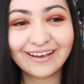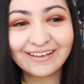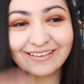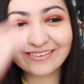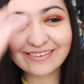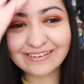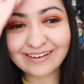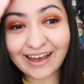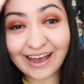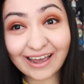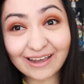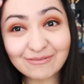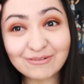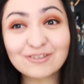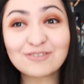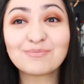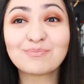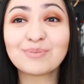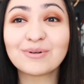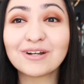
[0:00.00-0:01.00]
So I
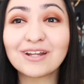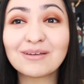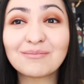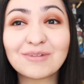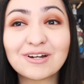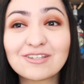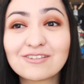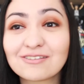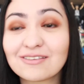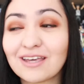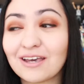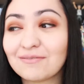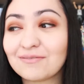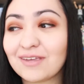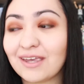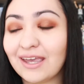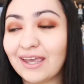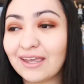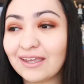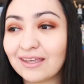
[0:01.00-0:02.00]
was pretty much left
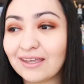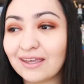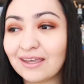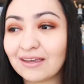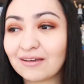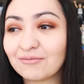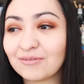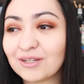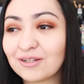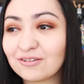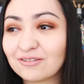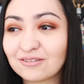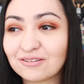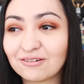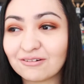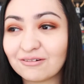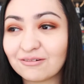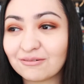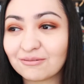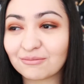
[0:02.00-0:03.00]
hanging. We
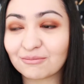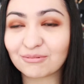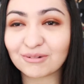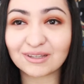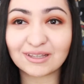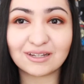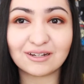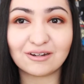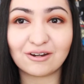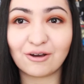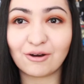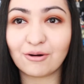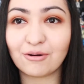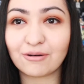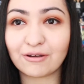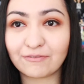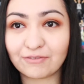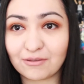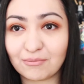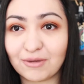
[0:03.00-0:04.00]
don't really know
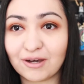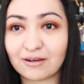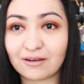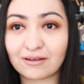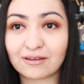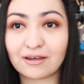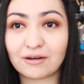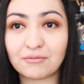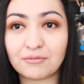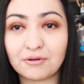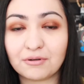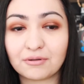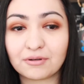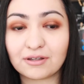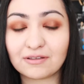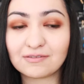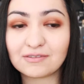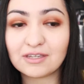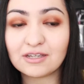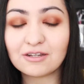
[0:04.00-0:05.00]
if the mangaka will
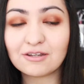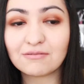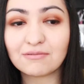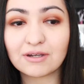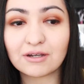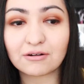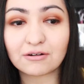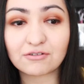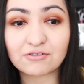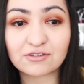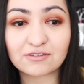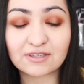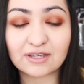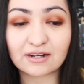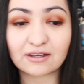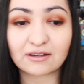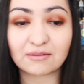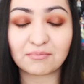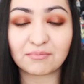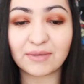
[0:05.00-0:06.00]
continue it or she's
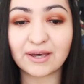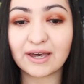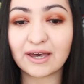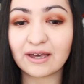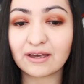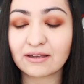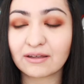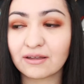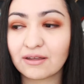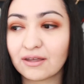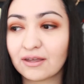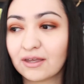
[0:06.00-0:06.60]
gonna come back.